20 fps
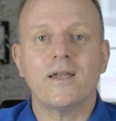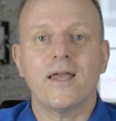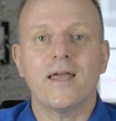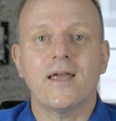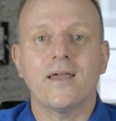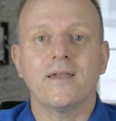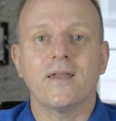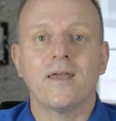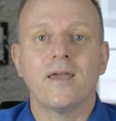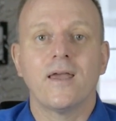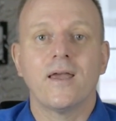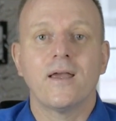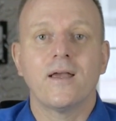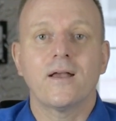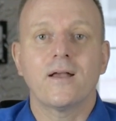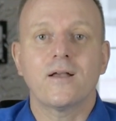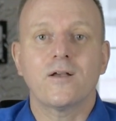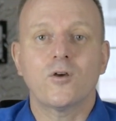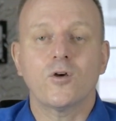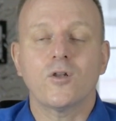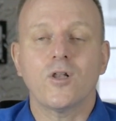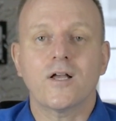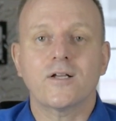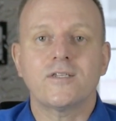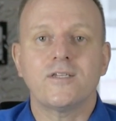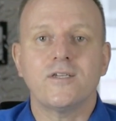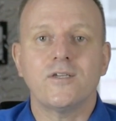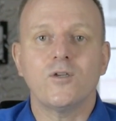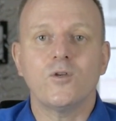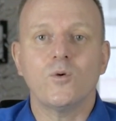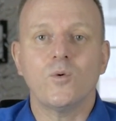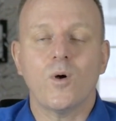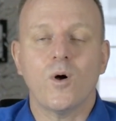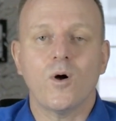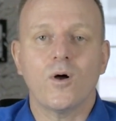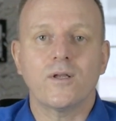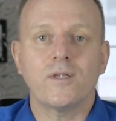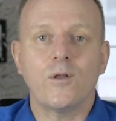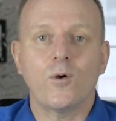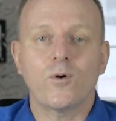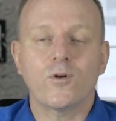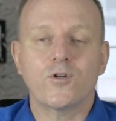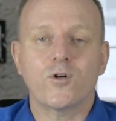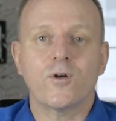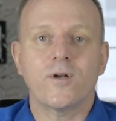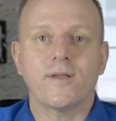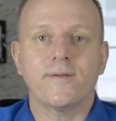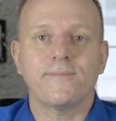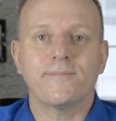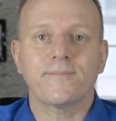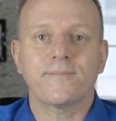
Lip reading: and good luck to you on your journey.